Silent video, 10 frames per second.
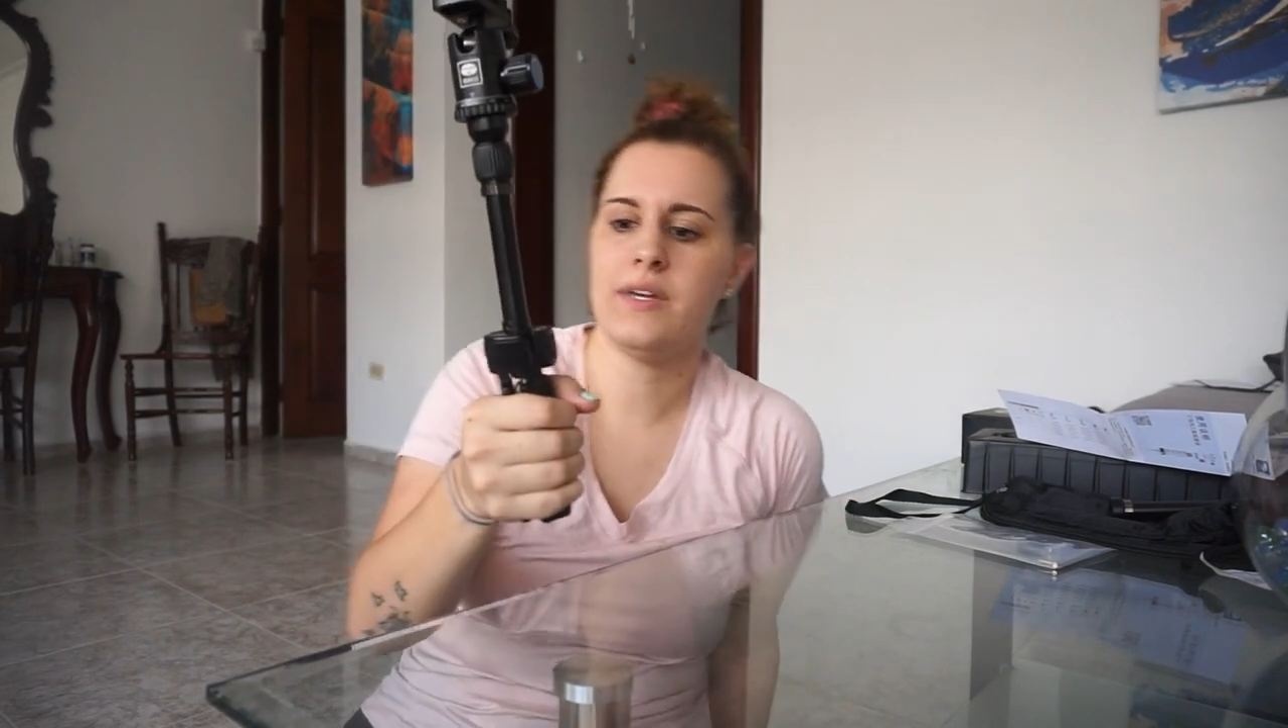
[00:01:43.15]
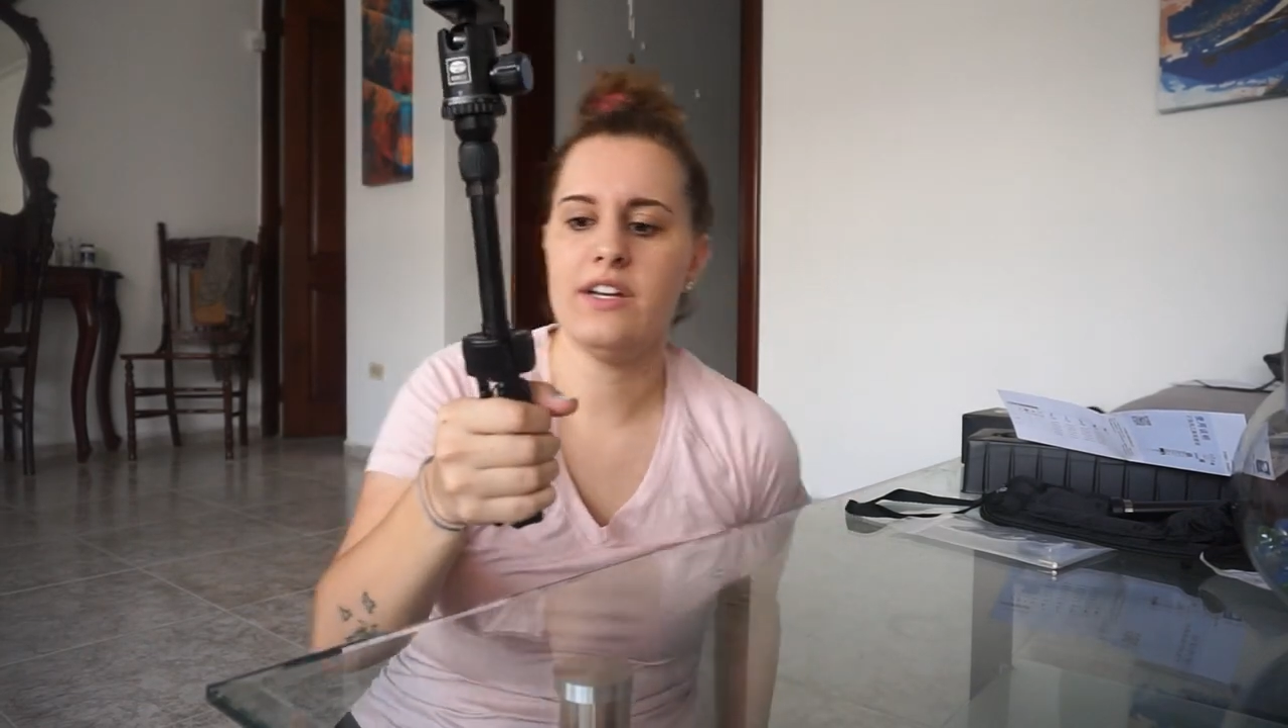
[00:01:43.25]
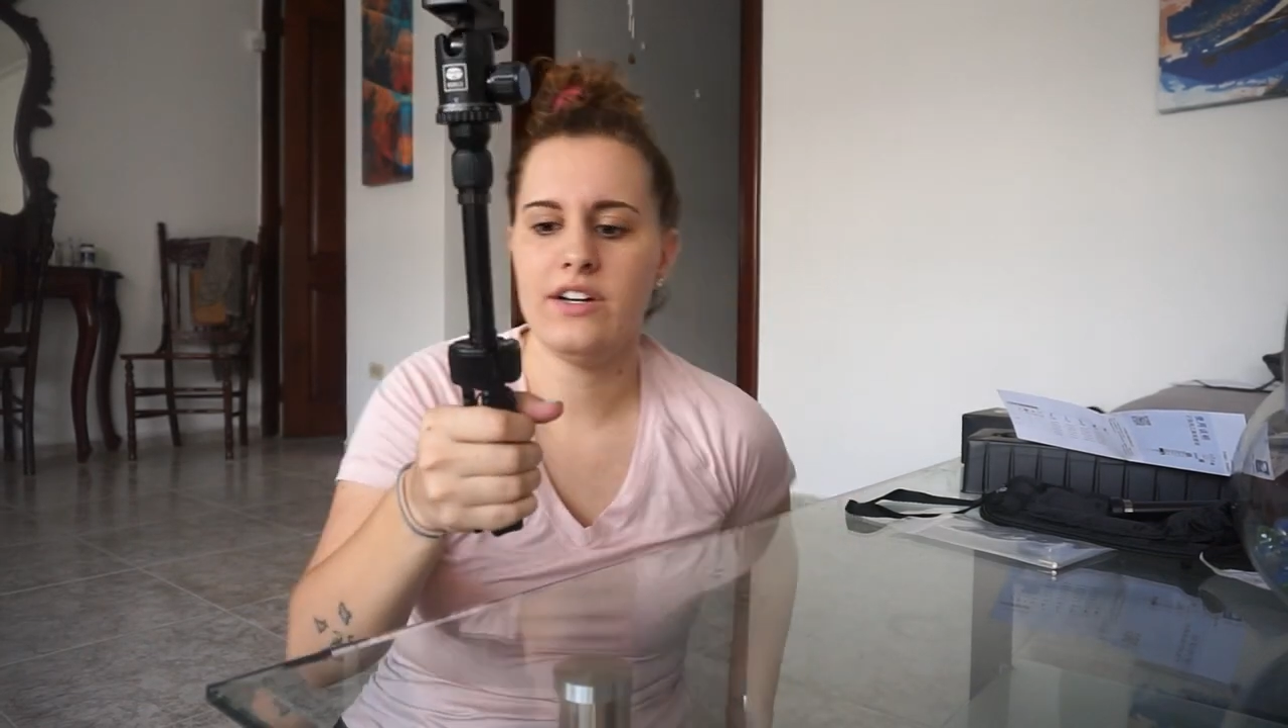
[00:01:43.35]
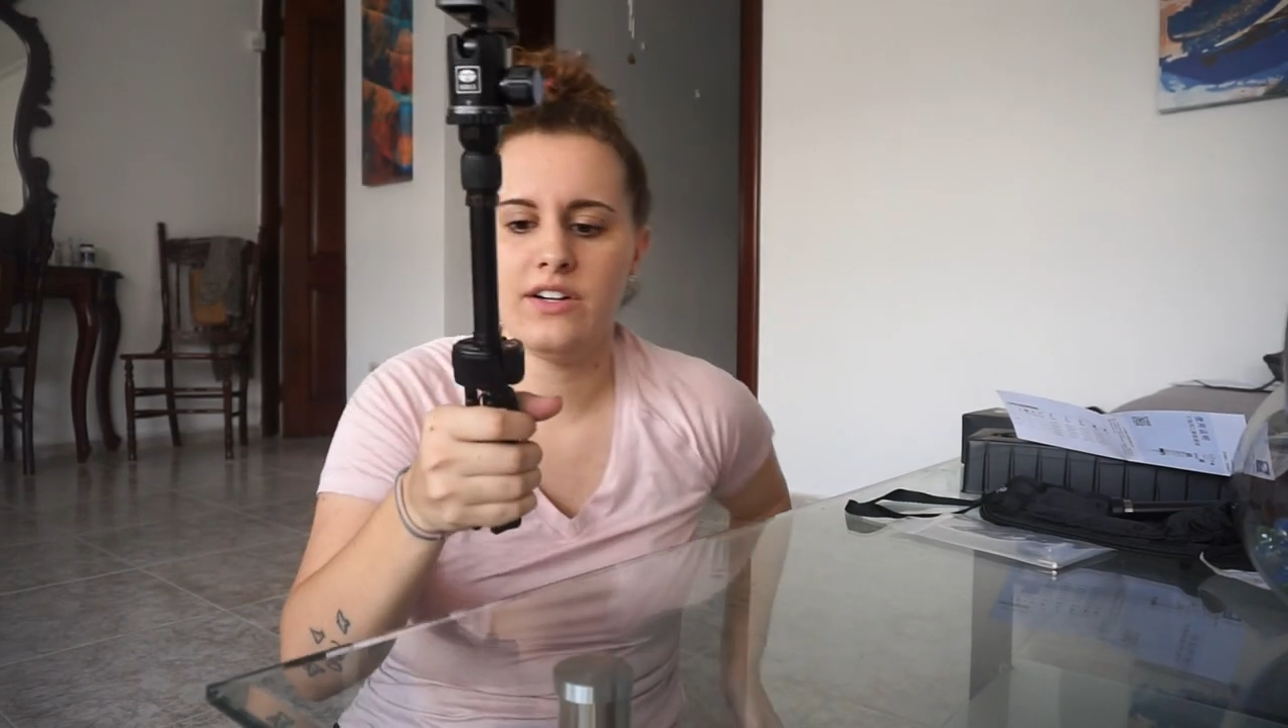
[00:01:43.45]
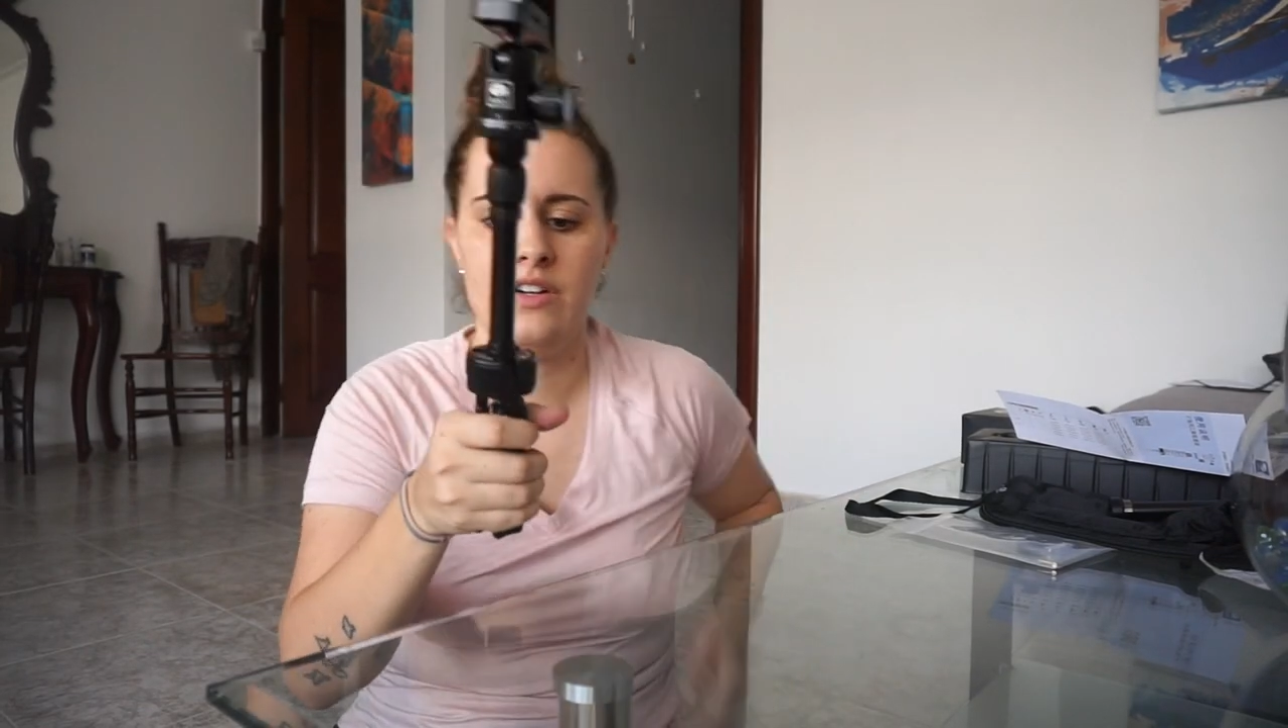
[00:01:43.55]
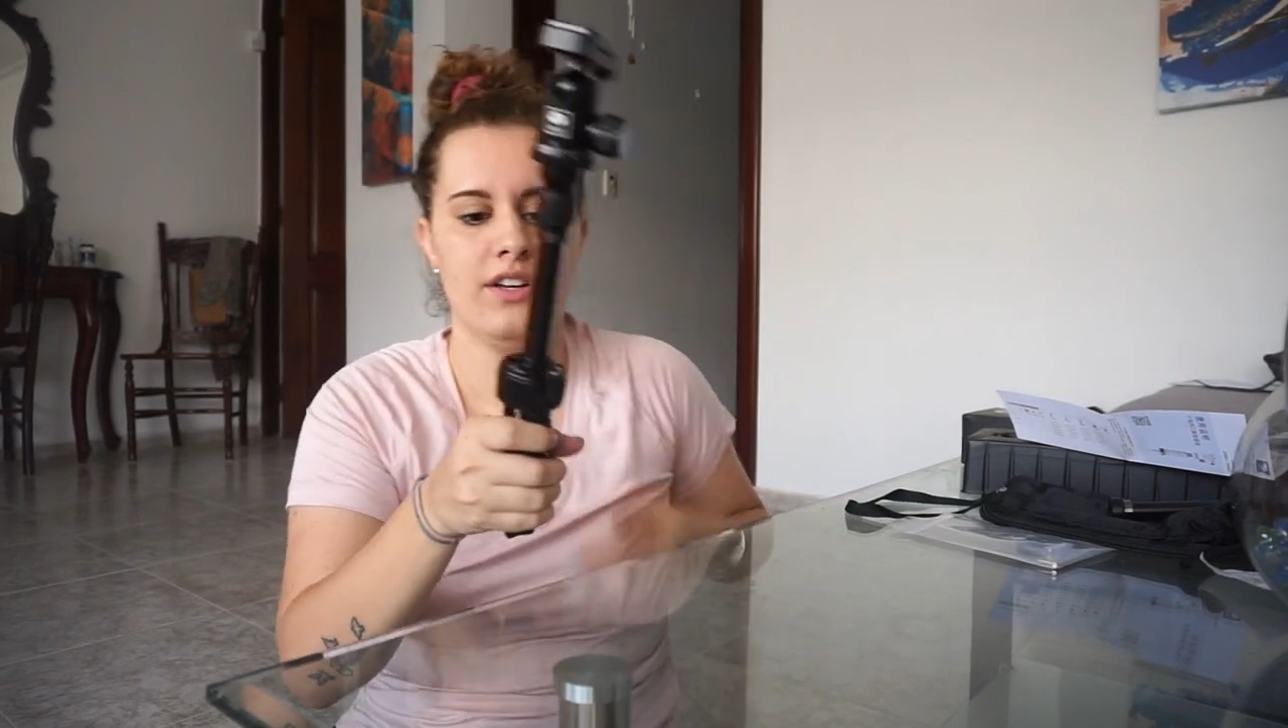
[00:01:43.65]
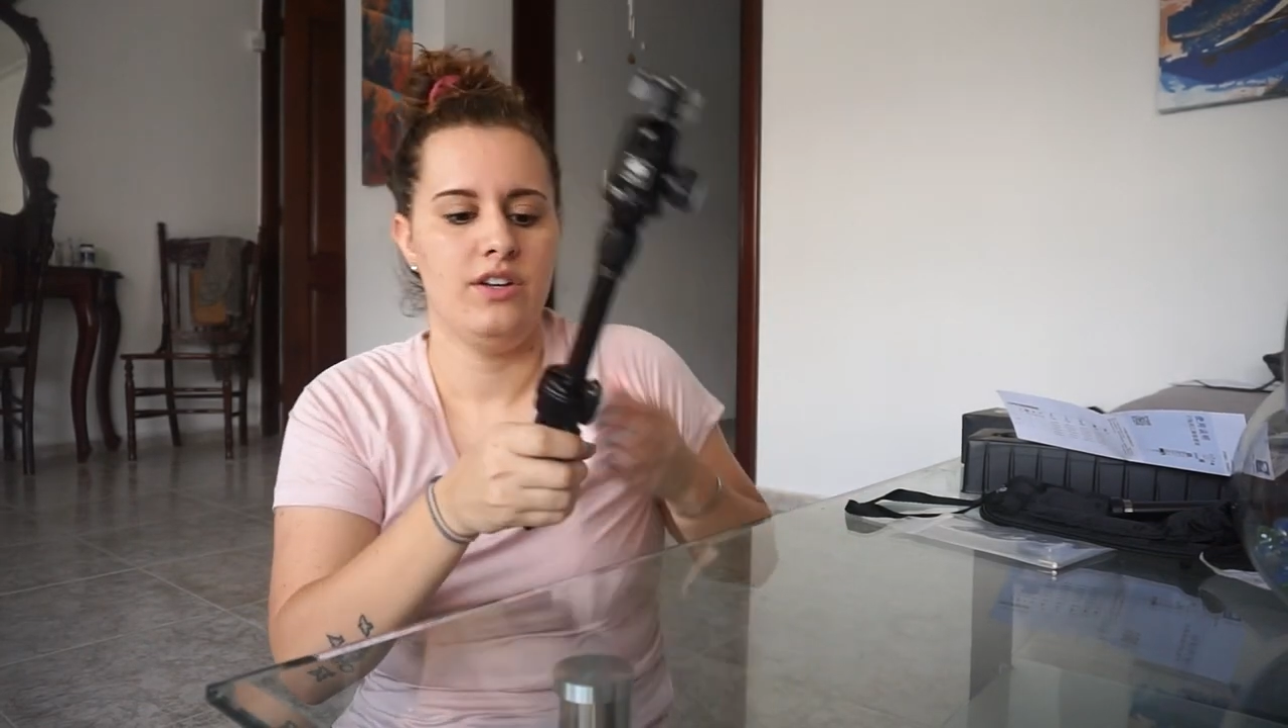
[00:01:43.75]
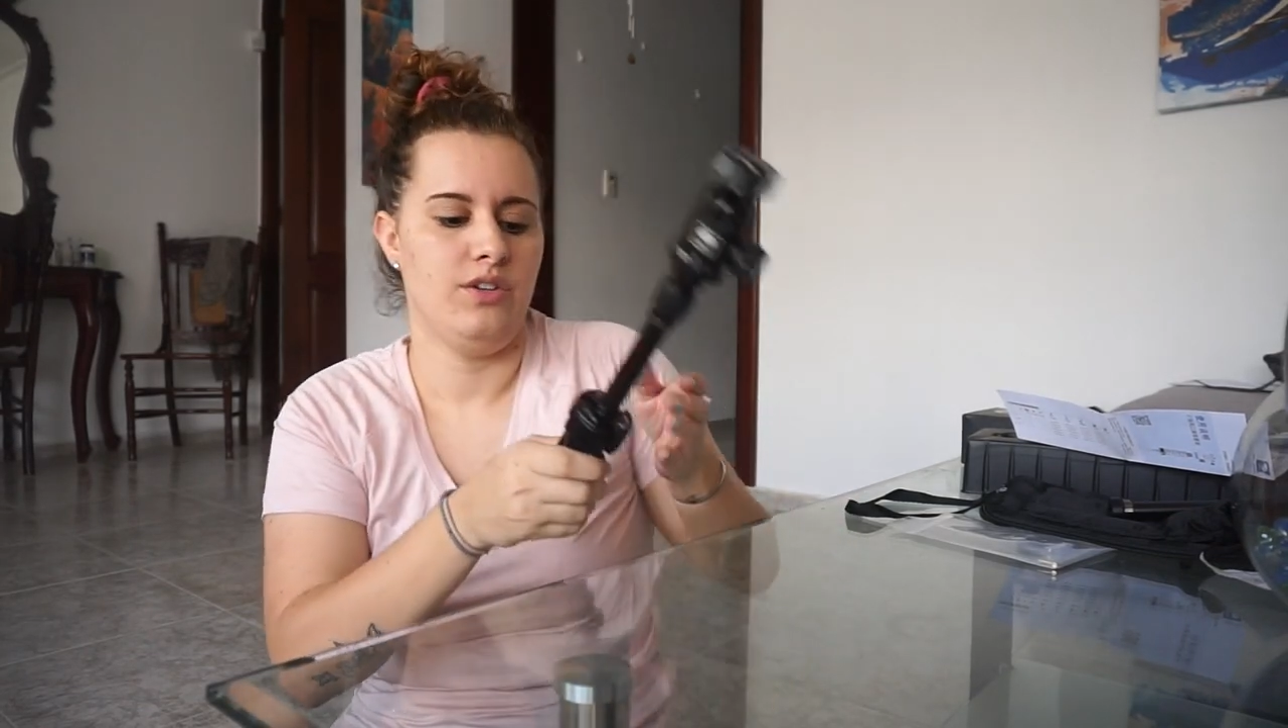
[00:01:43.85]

here.